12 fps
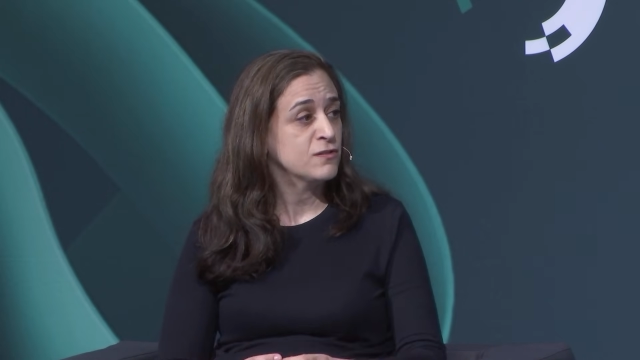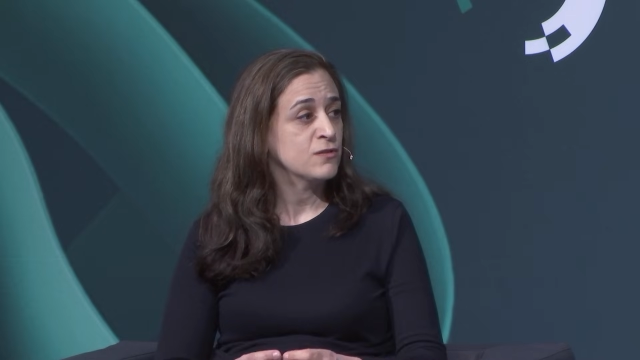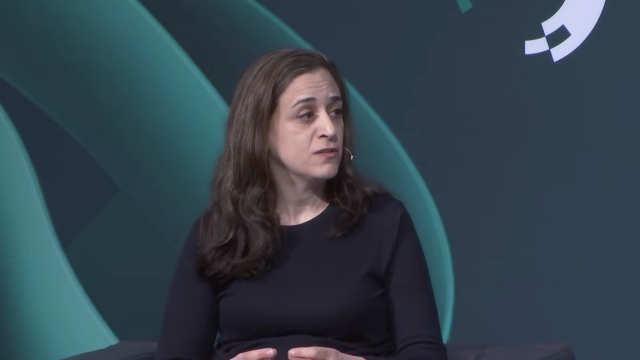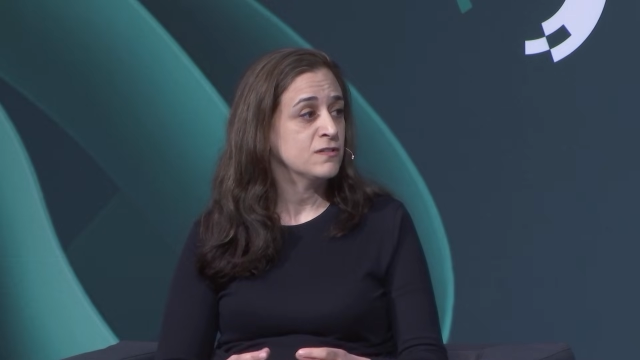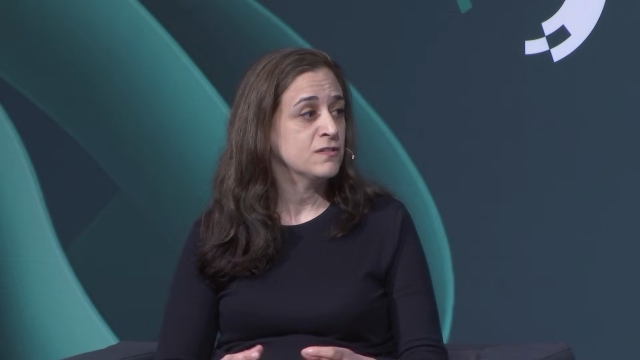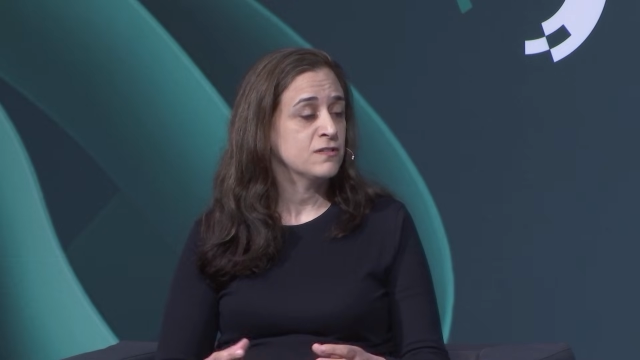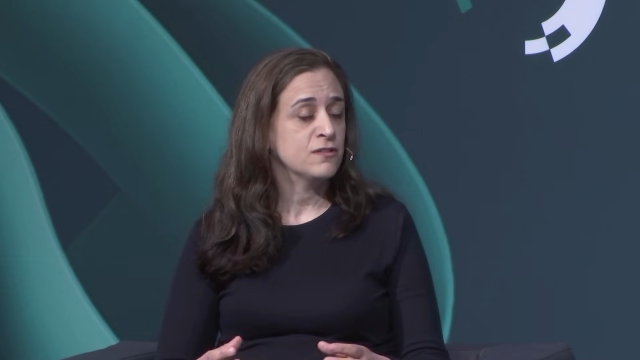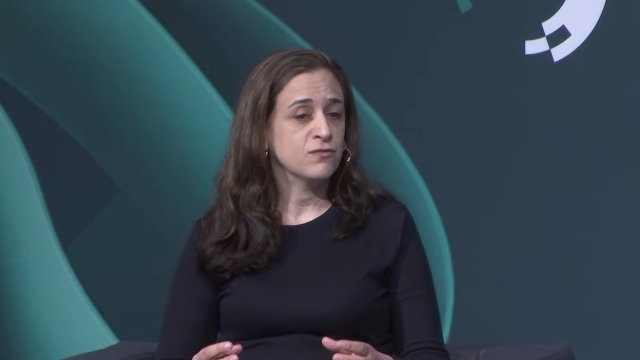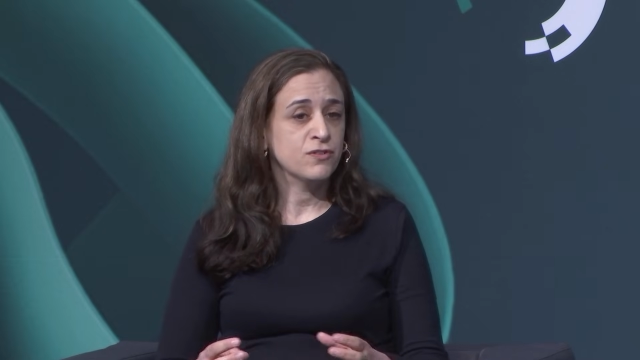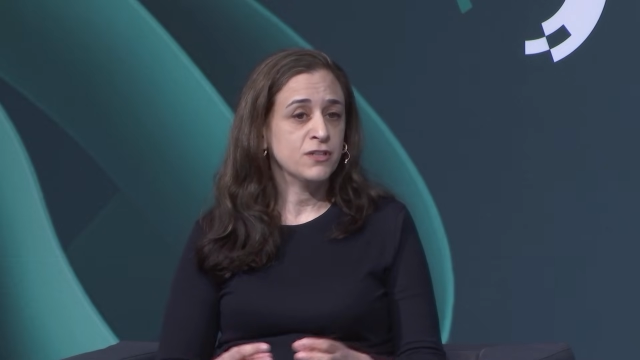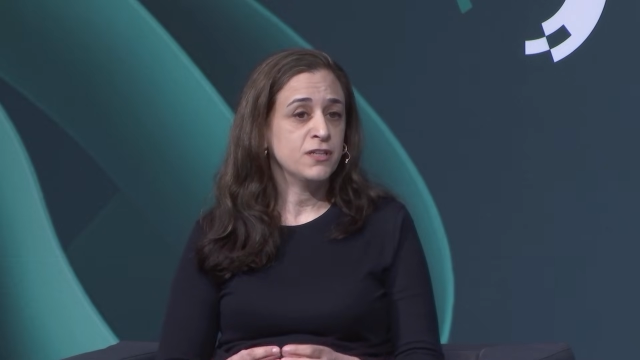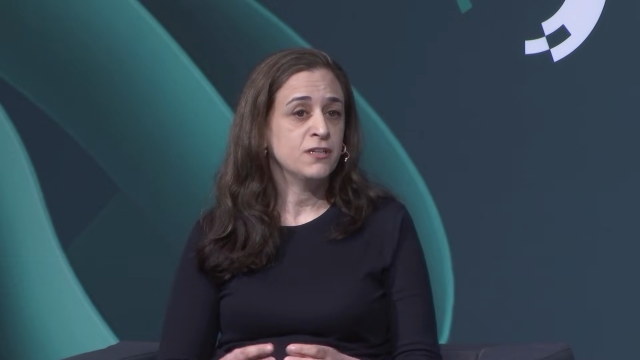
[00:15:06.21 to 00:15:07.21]
So this is a
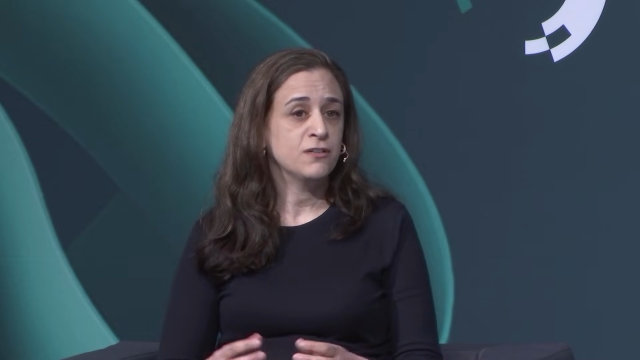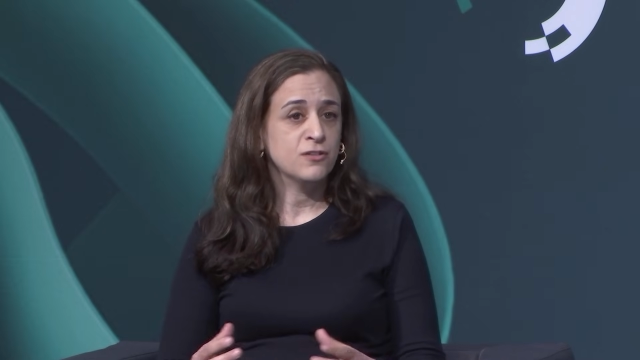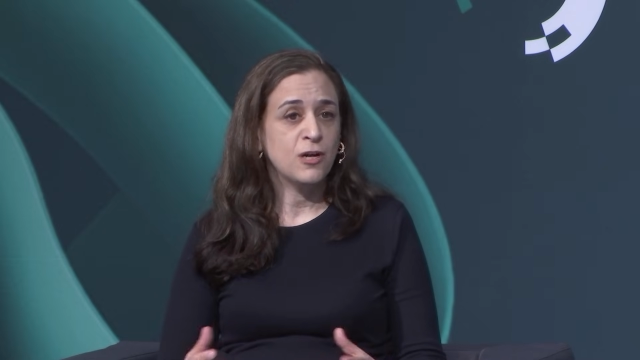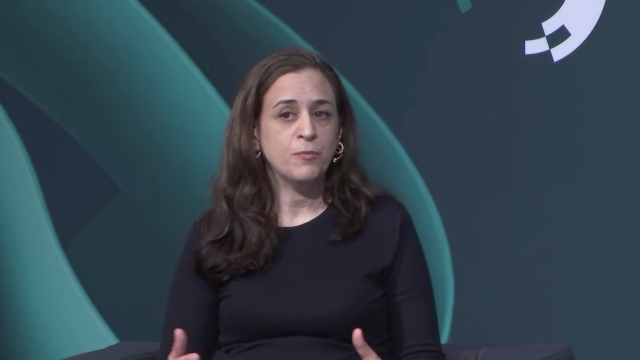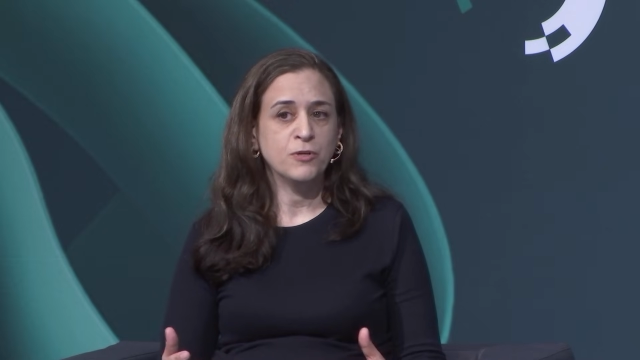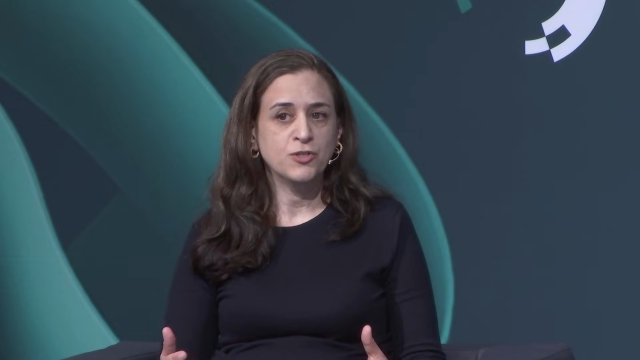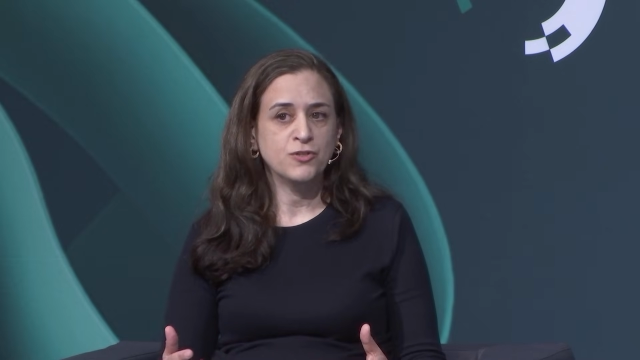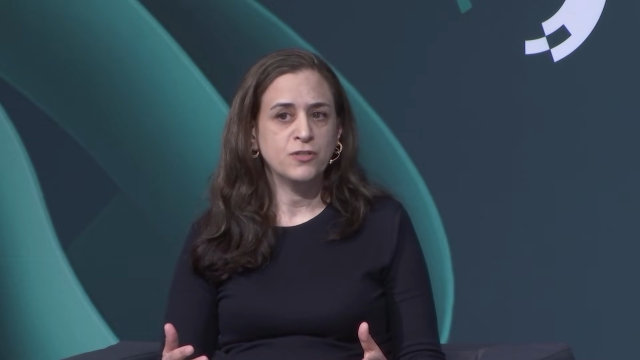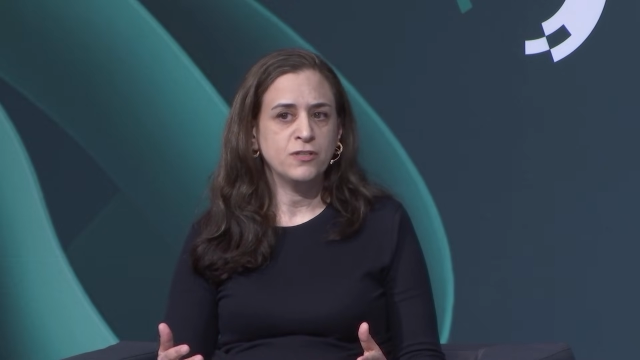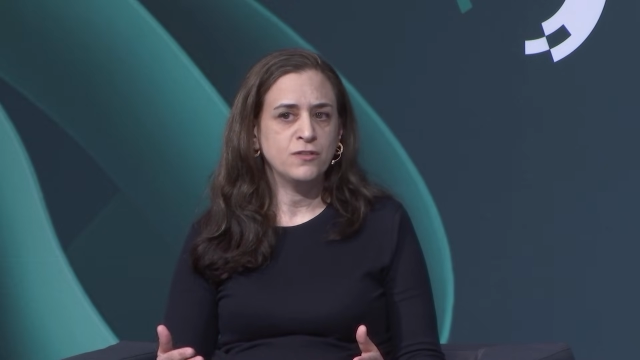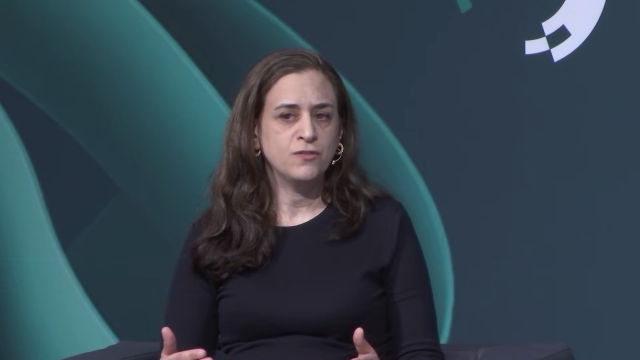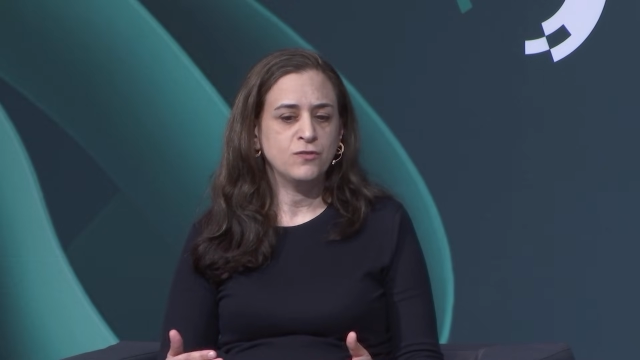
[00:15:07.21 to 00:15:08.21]
really good
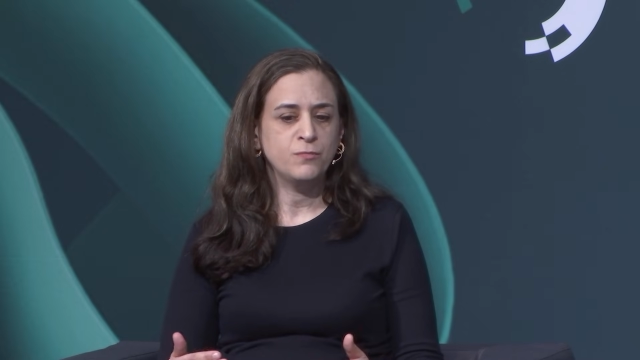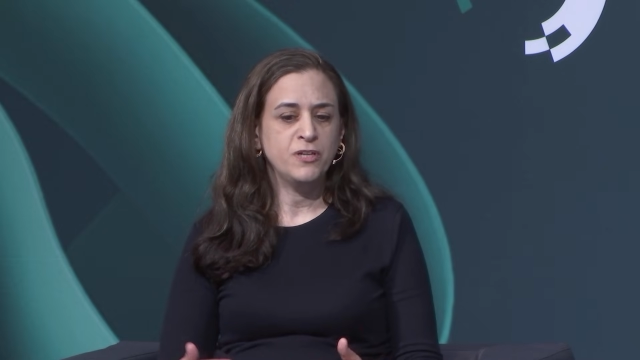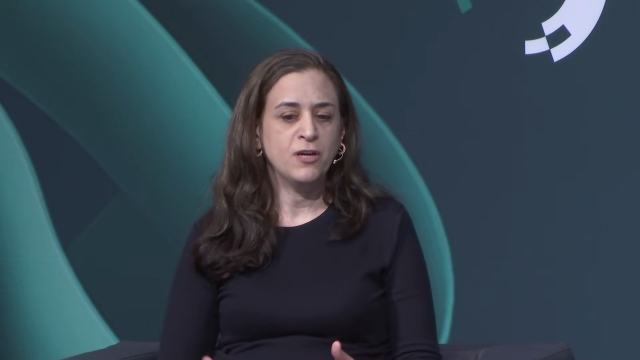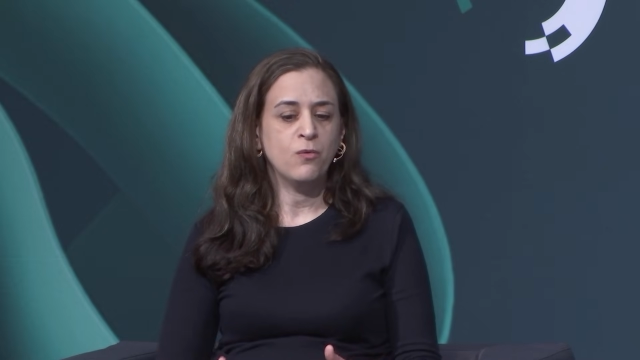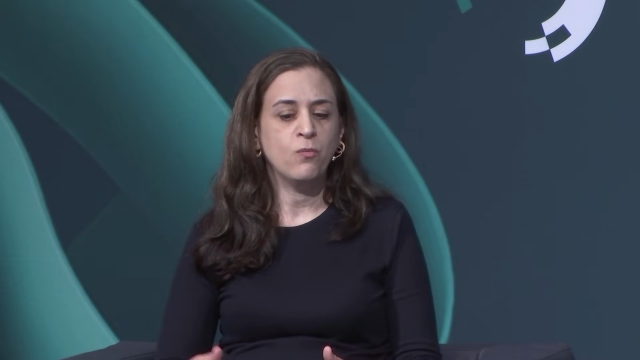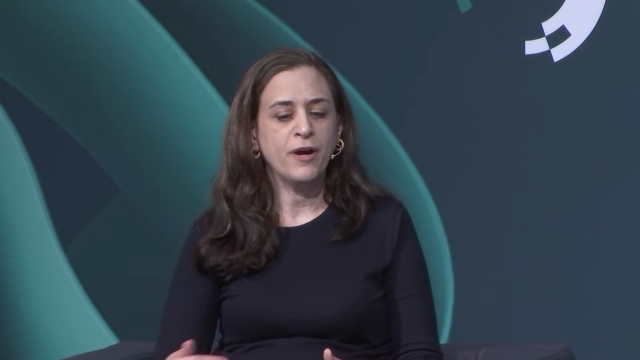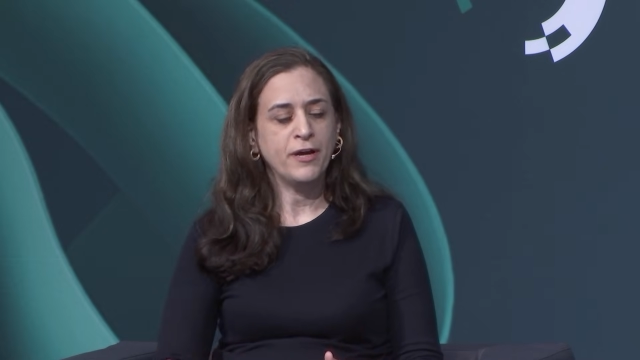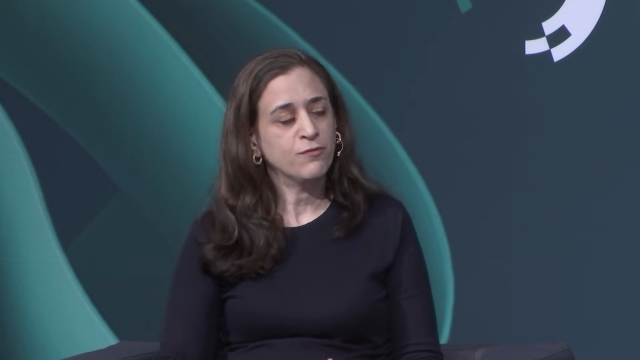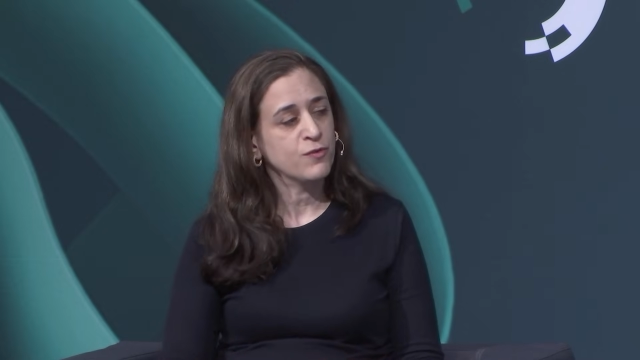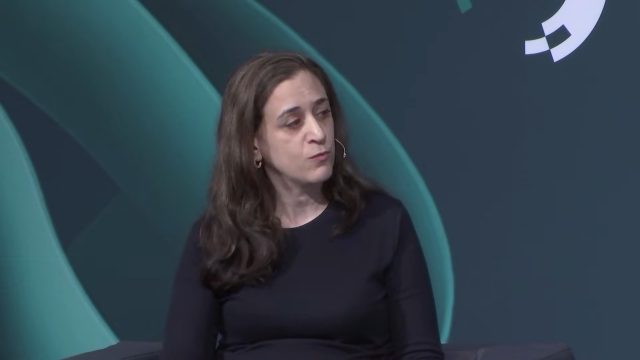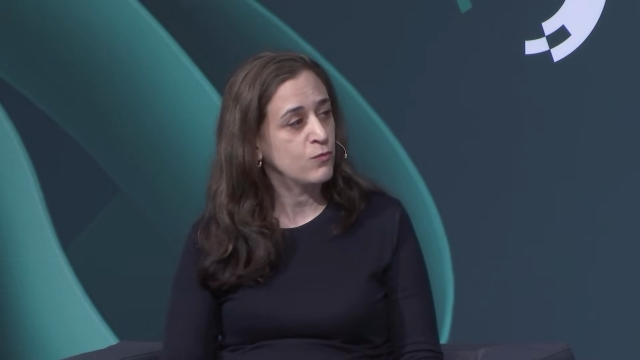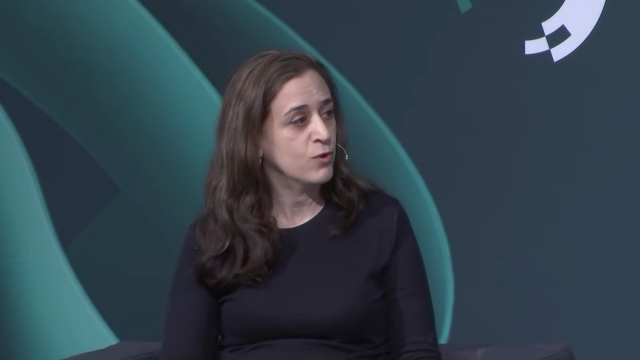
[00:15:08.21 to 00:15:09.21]
opportunity to be away
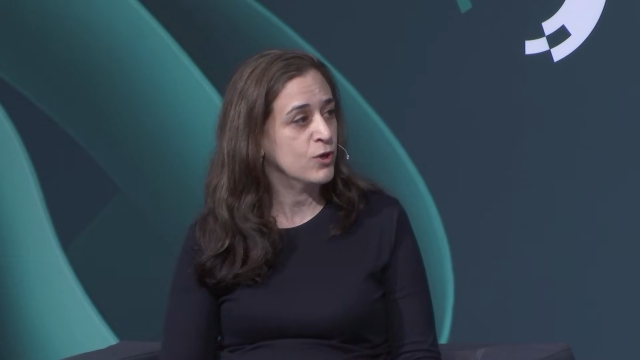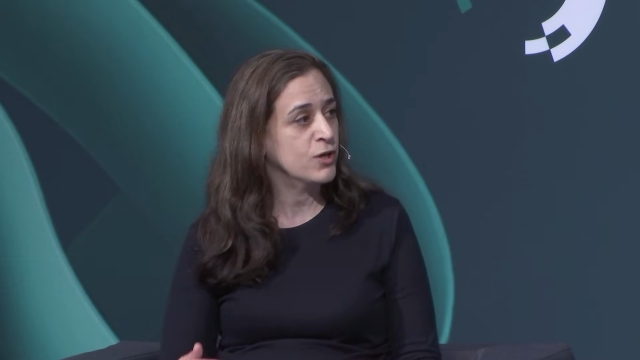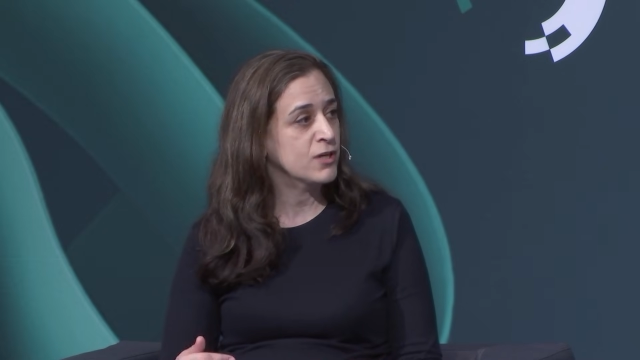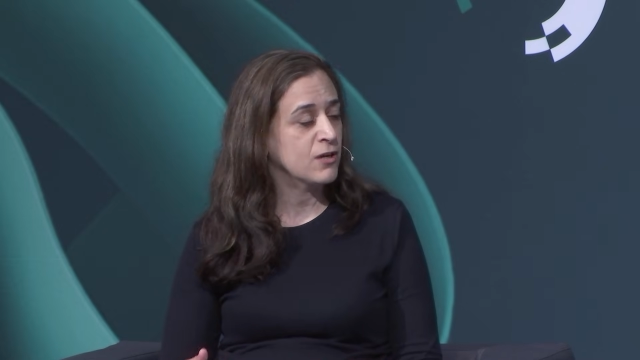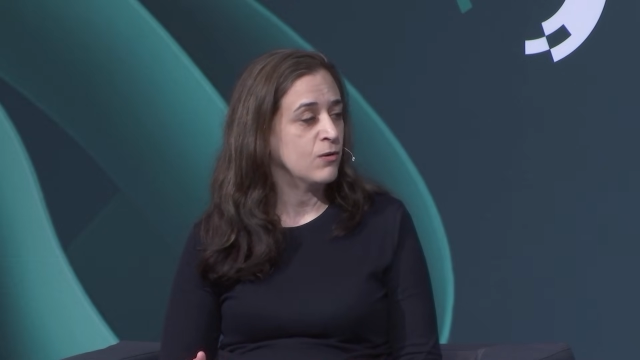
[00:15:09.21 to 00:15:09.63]
from work,